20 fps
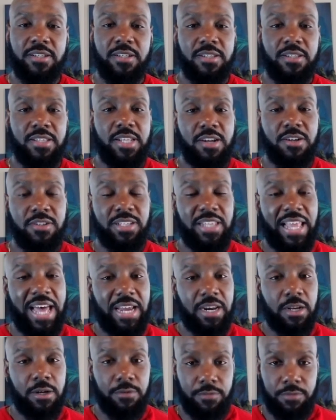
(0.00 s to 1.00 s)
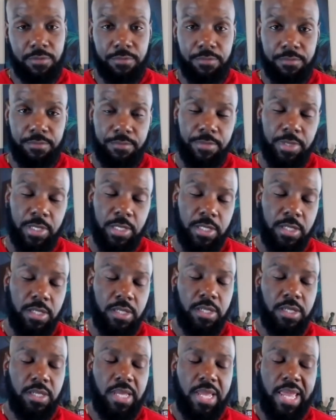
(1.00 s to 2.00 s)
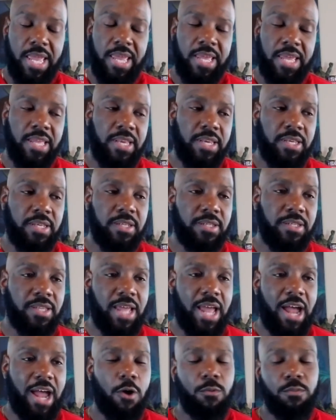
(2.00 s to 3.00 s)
Because there's a lot of them. And I